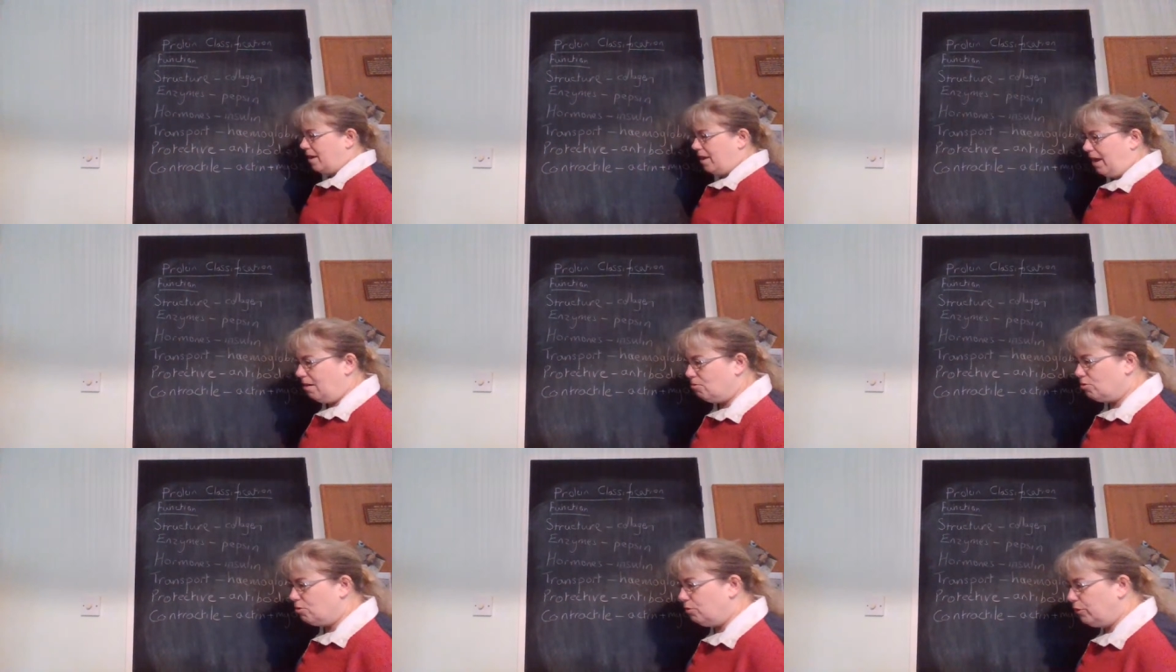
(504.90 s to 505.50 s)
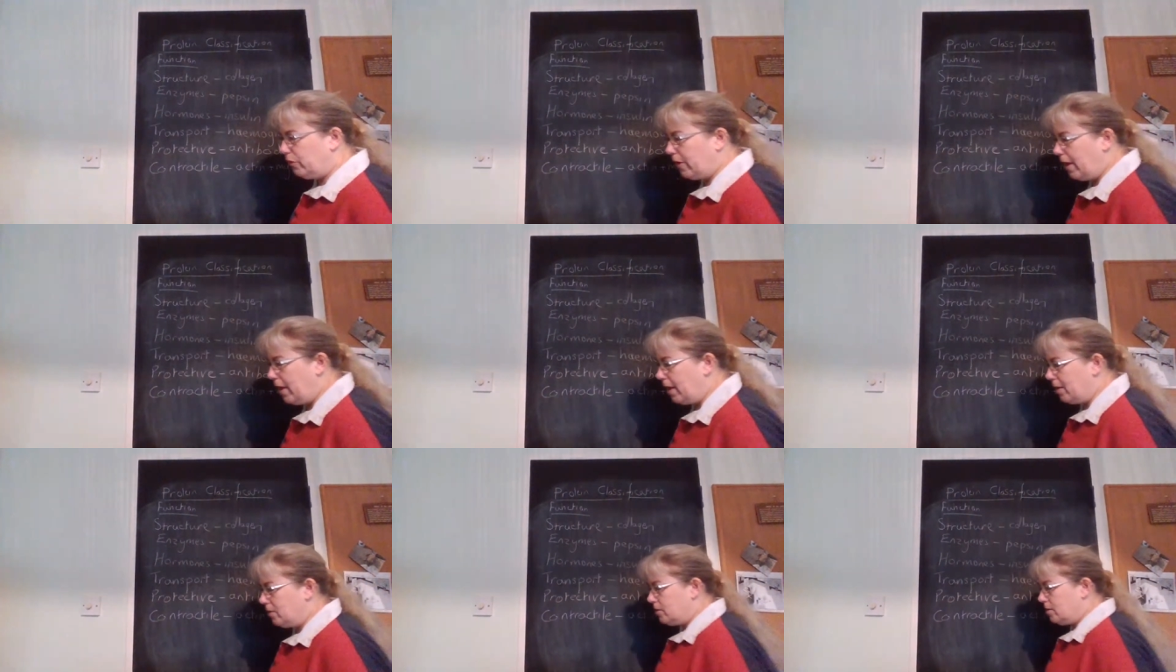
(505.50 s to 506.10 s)
How cool's
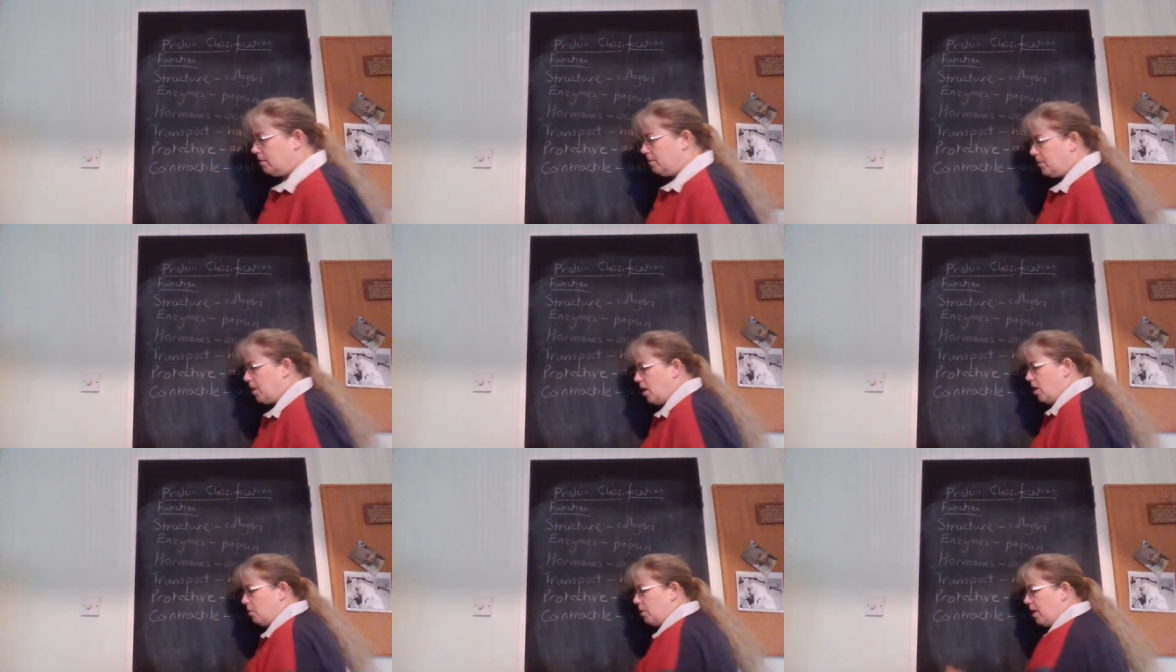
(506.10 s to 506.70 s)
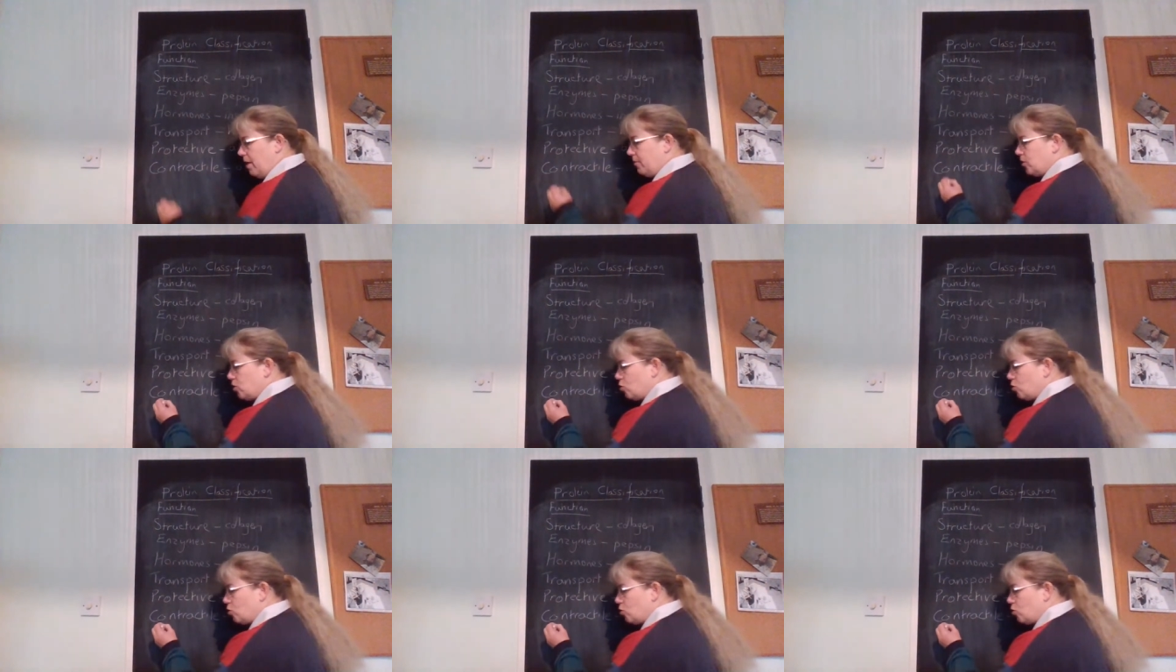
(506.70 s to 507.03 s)
that? We have